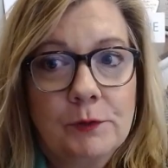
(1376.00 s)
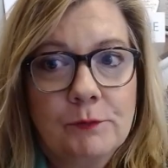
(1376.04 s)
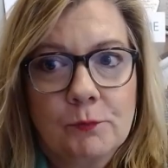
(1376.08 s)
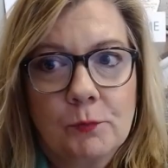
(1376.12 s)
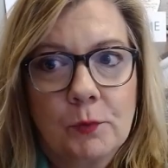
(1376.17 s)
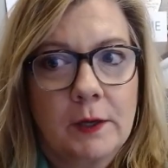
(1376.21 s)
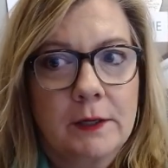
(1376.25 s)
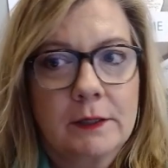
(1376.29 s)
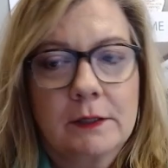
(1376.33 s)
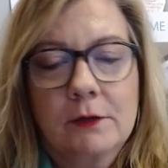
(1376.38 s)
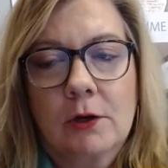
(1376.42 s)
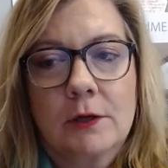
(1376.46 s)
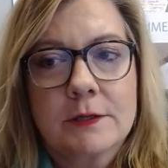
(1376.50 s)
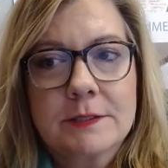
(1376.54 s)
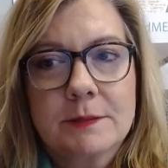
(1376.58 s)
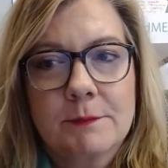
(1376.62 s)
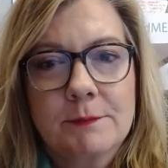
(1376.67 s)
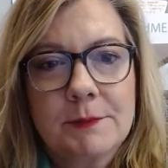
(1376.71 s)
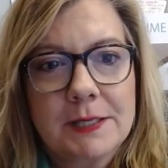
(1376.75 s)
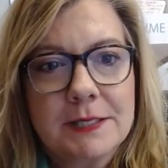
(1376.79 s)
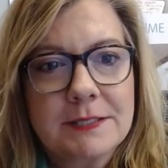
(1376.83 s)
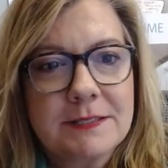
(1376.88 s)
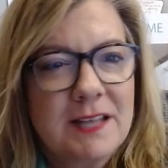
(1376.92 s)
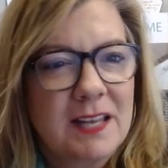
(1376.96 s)
we've run across
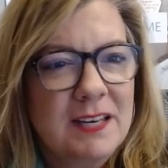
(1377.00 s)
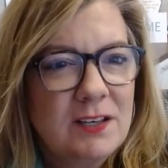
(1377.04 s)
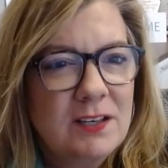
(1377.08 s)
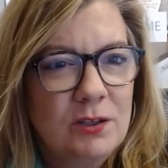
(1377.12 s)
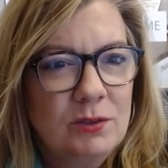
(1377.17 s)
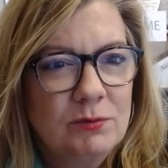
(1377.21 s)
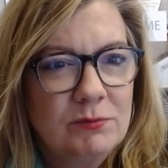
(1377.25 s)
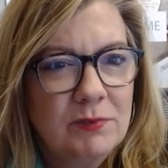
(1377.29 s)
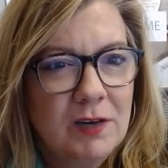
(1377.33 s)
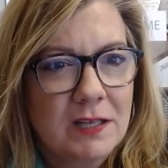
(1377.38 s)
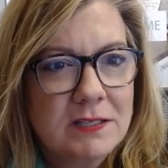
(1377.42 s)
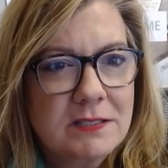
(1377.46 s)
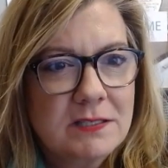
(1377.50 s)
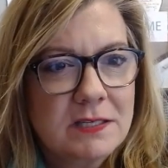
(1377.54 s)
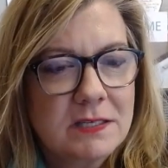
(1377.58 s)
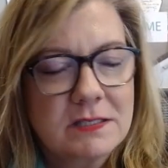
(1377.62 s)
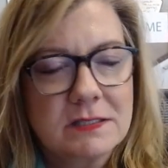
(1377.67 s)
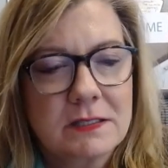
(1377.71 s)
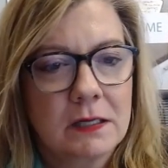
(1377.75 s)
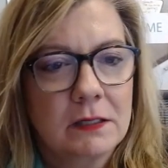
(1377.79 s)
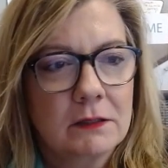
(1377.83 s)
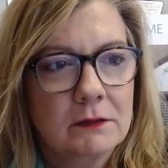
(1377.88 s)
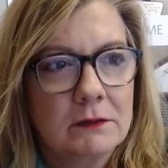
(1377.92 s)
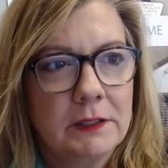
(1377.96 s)
some things, they don't
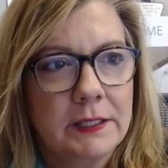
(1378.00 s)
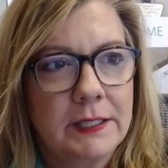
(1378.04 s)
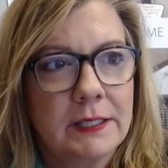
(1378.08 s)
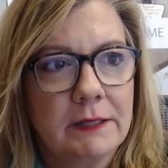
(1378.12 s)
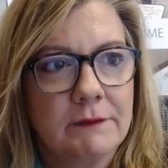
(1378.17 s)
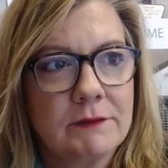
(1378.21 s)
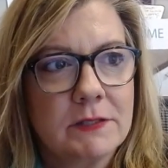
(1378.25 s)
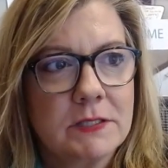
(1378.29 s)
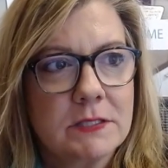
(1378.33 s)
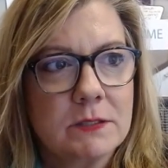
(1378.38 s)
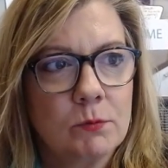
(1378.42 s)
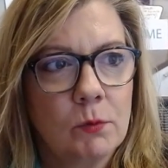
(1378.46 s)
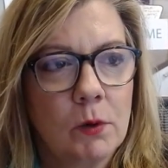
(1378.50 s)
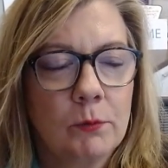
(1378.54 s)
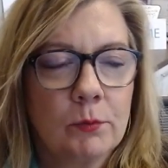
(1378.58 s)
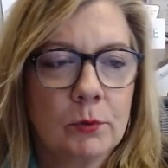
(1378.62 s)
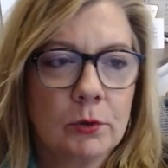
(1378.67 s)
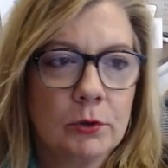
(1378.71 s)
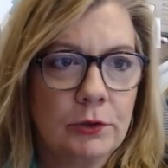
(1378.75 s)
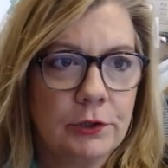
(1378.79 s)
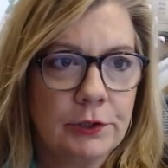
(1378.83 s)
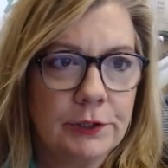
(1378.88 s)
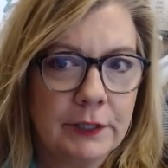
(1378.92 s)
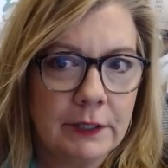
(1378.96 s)
necessarily give us what
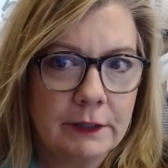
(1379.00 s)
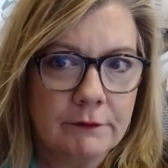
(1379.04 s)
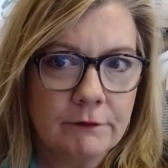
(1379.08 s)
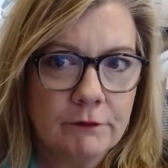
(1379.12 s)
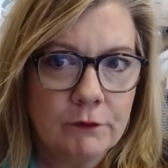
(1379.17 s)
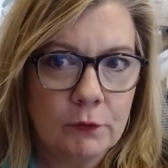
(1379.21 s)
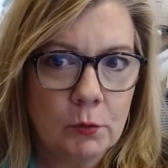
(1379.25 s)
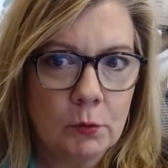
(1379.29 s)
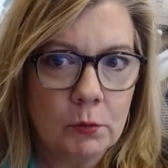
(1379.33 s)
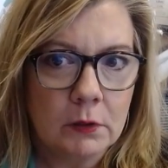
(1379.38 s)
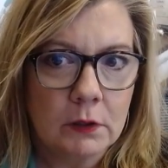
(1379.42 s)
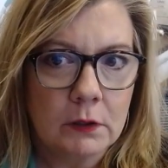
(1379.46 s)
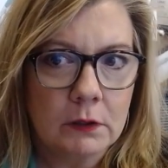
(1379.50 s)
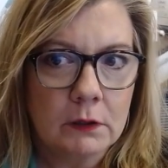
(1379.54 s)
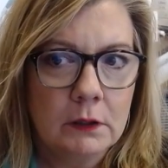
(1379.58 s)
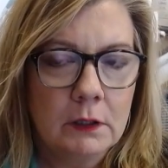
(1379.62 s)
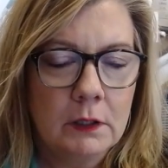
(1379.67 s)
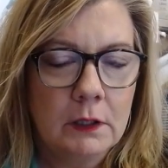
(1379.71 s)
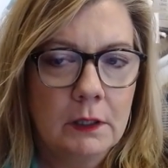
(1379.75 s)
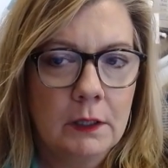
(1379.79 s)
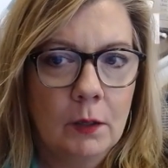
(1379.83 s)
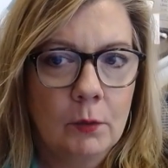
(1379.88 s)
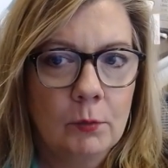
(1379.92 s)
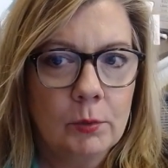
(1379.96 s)
we're looking for.
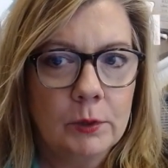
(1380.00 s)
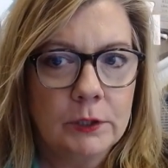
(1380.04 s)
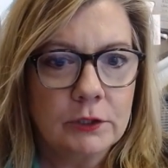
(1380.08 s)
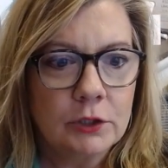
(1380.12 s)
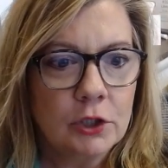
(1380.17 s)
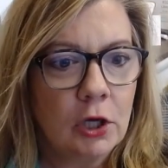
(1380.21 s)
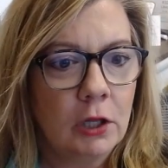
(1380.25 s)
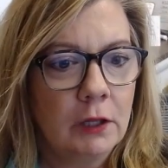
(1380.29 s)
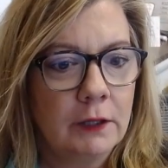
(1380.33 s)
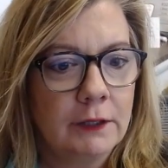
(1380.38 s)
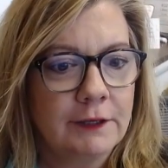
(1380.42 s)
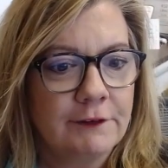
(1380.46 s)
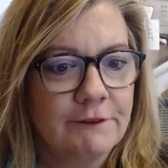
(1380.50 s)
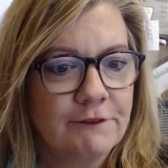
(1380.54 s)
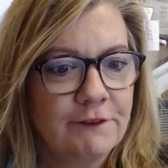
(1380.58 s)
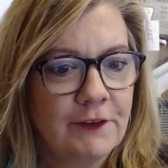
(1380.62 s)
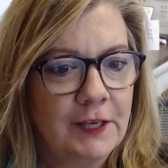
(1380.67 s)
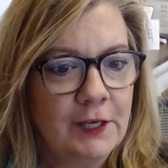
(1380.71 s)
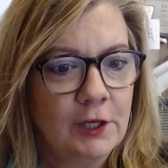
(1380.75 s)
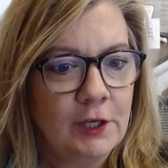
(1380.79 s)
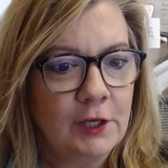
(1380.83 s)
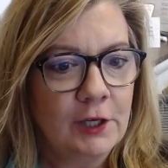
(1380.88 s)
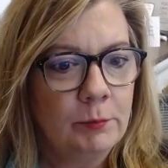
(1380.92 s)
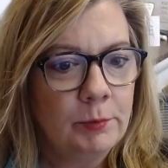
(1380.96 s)
I wouldn't call it a
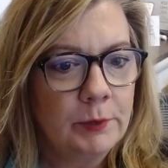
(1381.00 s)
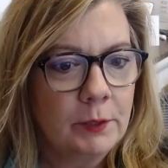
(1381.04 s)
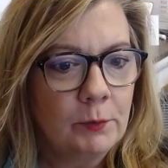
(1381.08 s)
fail,